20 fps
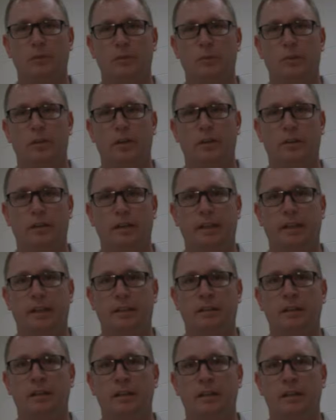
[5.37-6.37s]
We're here
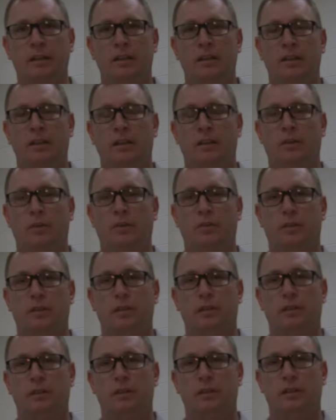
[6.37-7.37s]
again with
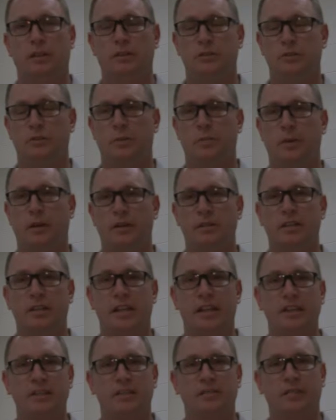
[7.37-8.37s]
the Collision Repair
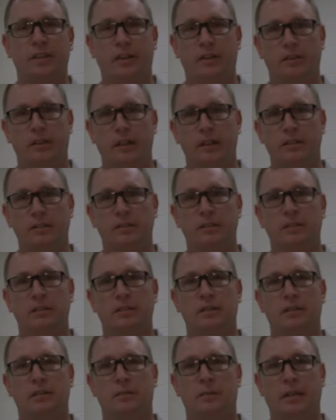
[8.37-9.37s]
Education Foundation,
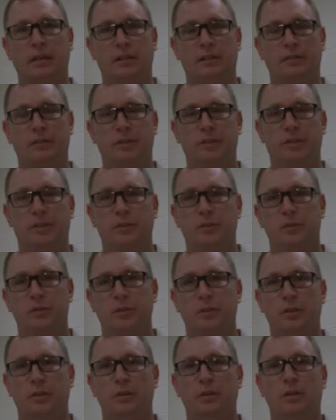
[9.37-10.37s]
making a video for
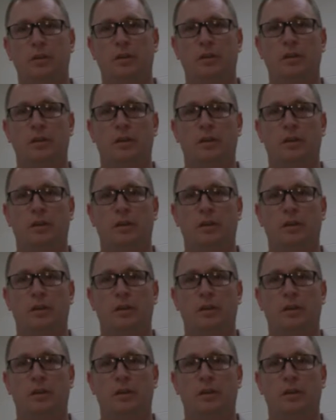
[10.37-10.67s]
you,